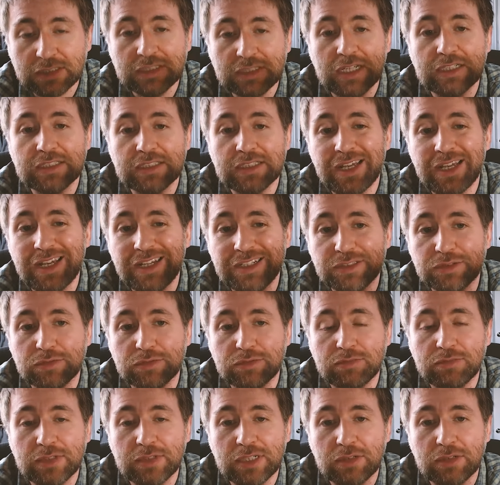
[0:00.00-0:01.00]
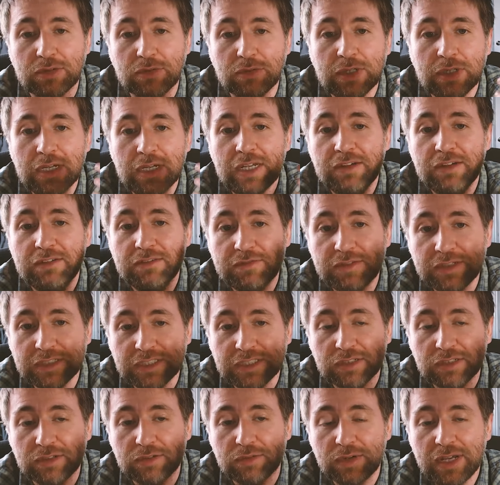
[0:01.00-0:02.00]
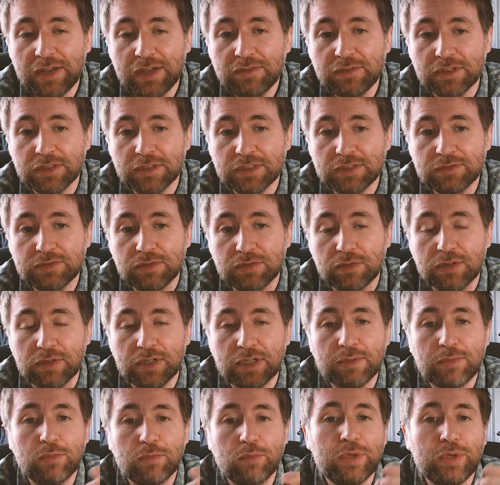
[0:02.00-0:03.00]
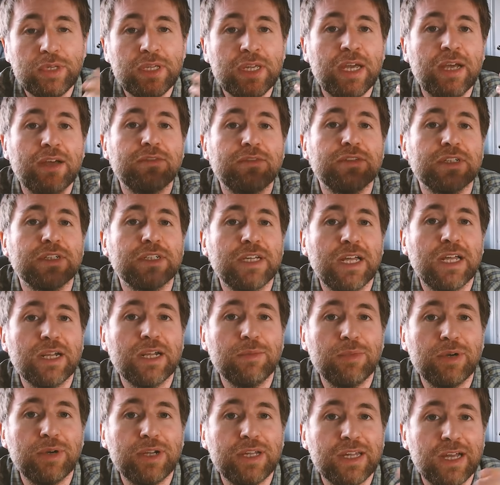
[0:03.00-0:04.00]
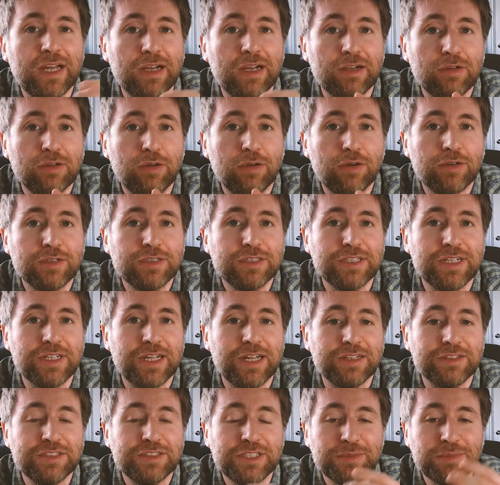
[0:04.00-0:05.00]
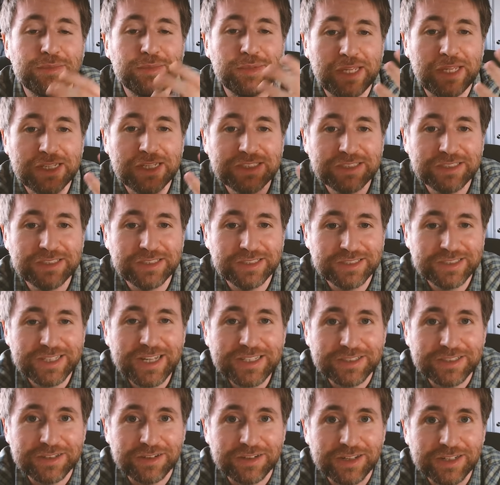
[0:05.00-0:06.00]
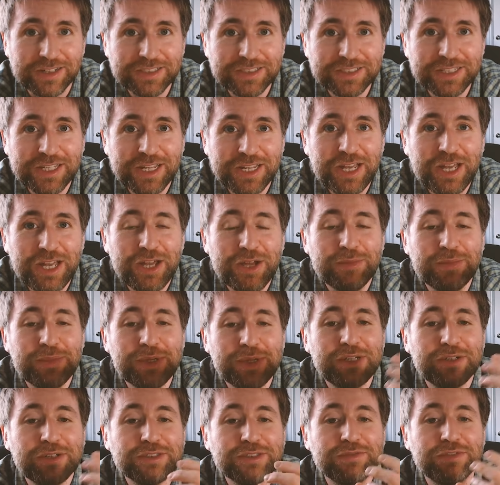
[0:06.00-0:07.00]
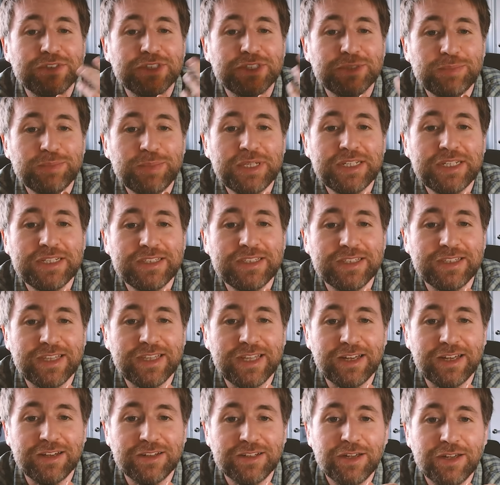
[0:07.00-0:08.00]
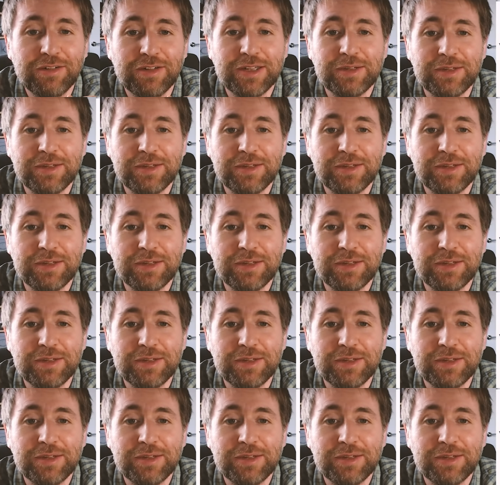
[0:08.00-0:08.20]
This has actual real physical evidence for it, we have to calibrate our clocks in our GPS satellites because of the speed that they are